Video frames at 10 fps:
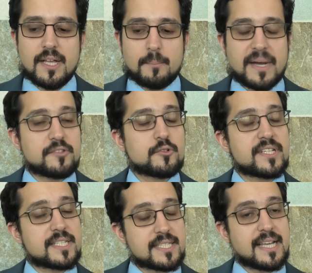by
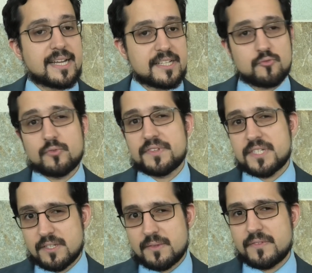doing studies
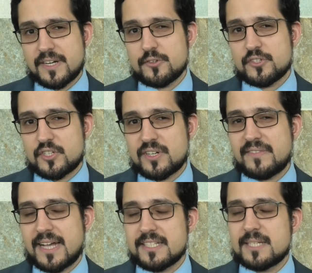with various
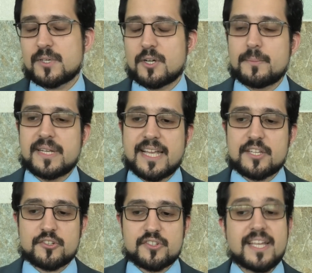Sitravatinib
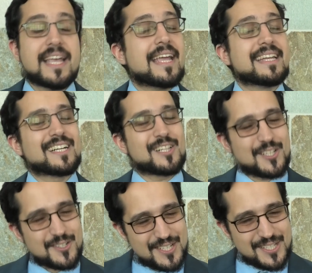combinations in
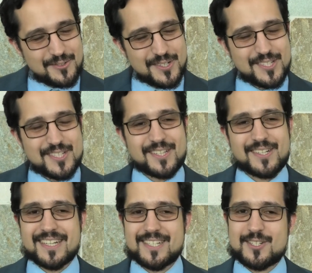clear cell renal cell
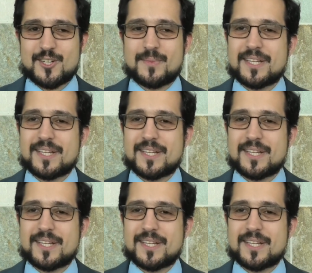carcinoma